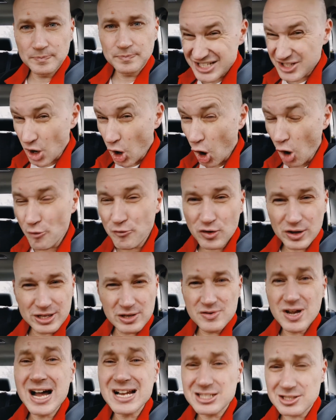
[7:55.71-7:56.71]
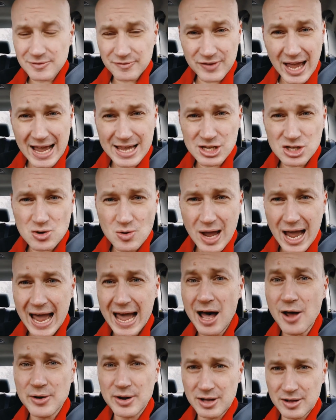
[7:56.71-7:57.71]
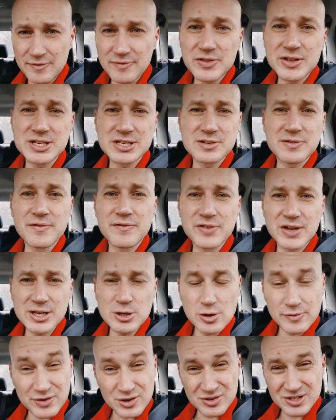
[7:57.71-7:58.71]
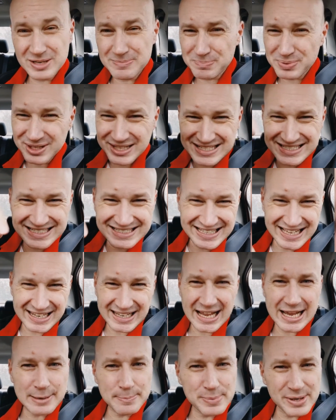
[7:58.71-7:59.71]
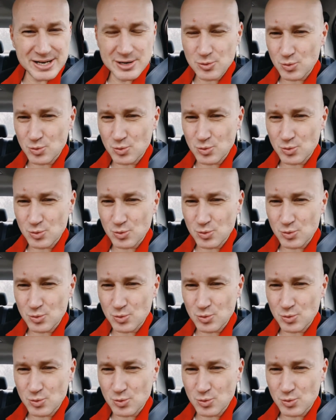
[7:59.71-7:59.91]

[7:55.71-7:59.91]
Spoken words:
So hopefully you got some value out of this video. If you did, please hit that like button.